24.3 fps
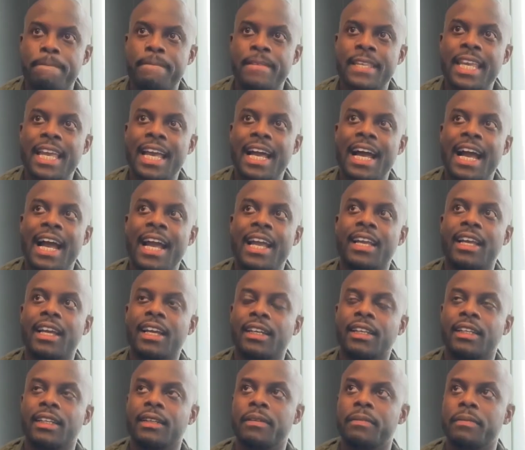Yeah,
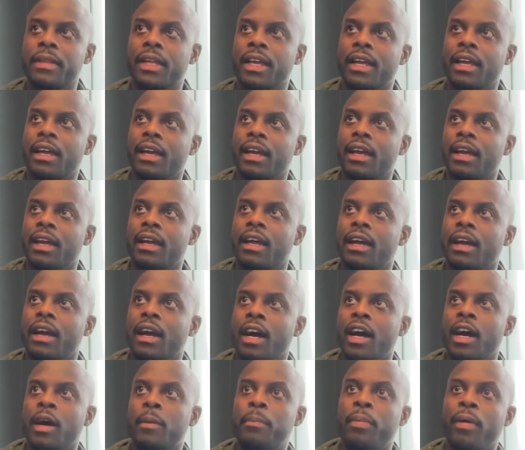
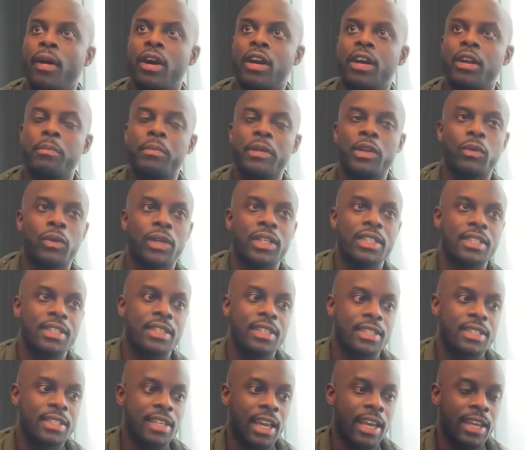a part of me wants
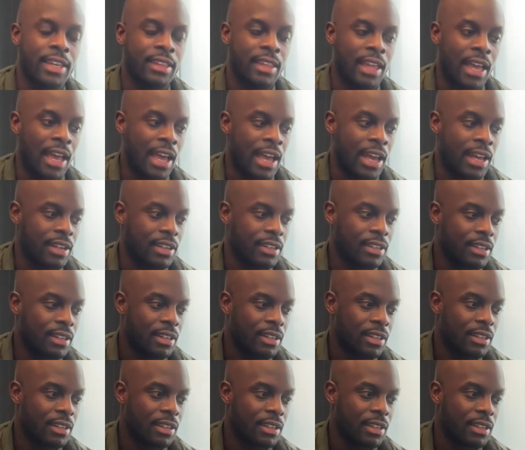to say that,
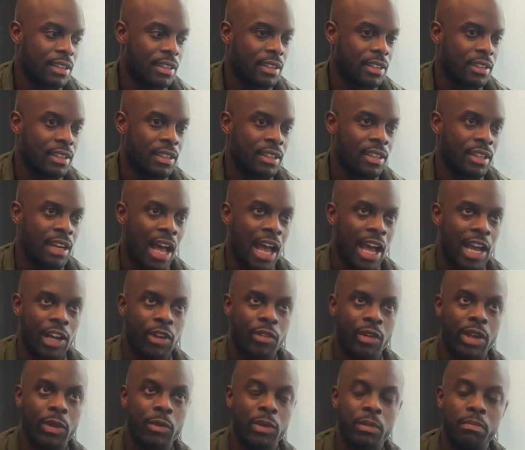I
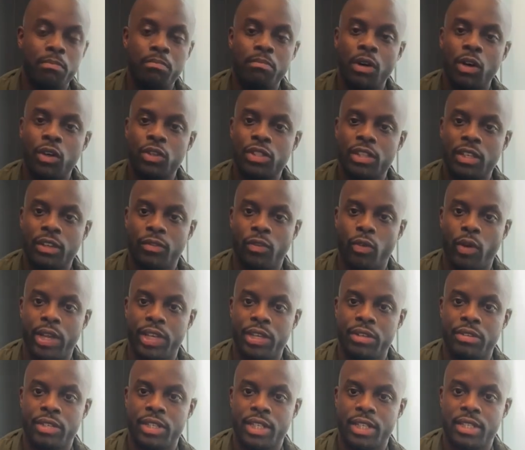agree with most of what
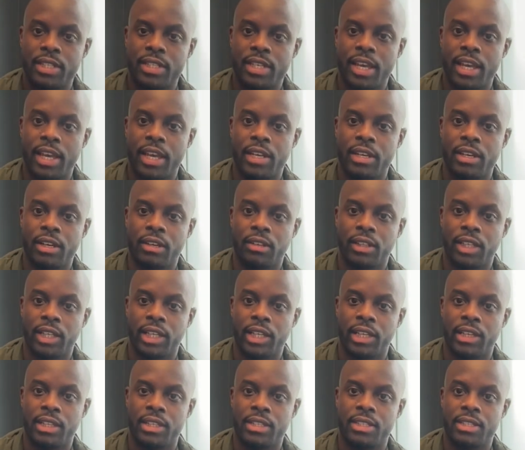you just said, Nolan,
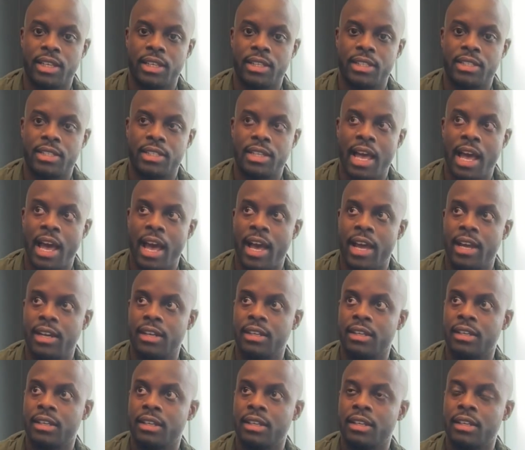in the sense that,
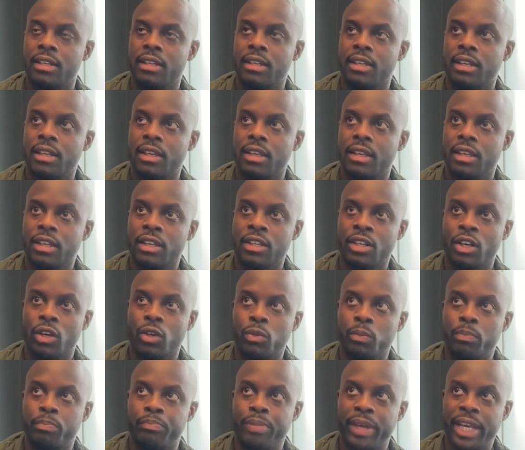
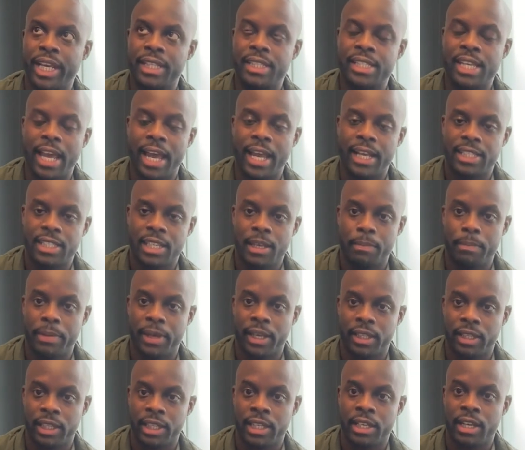big tech
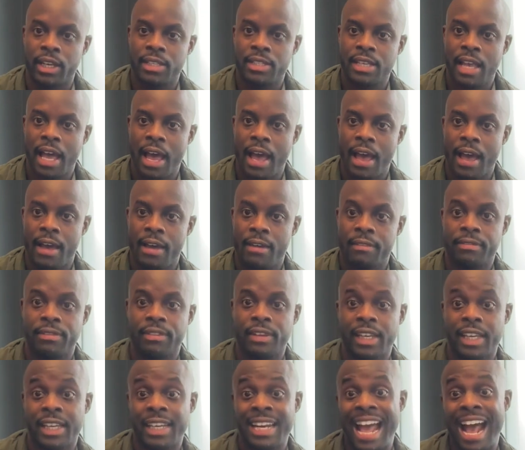typically does have
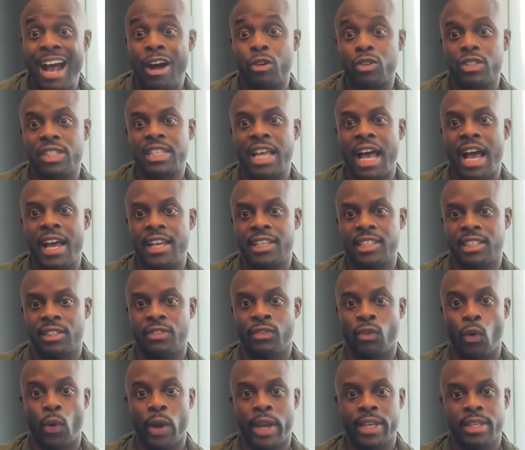an outsized
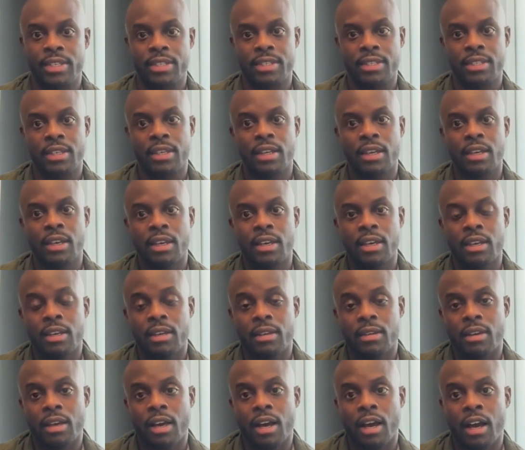voice,
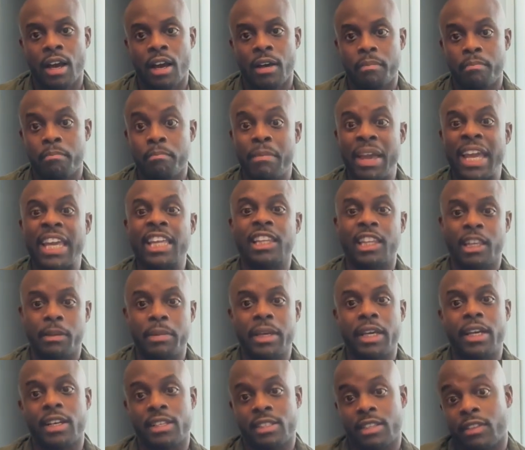mainly
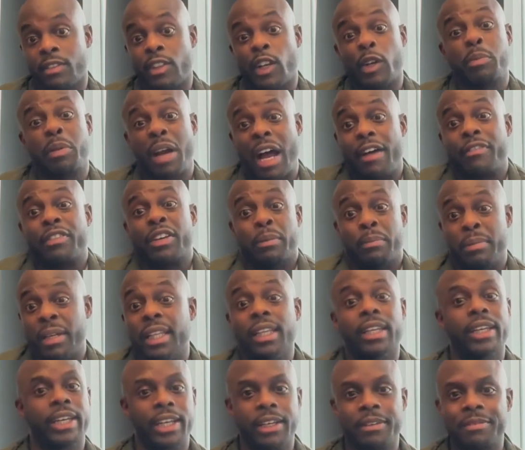because of their
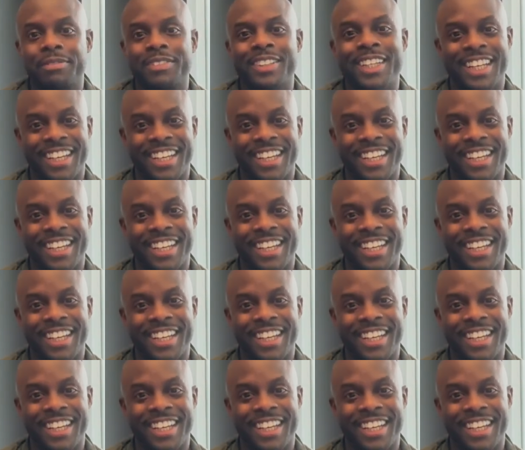profitability.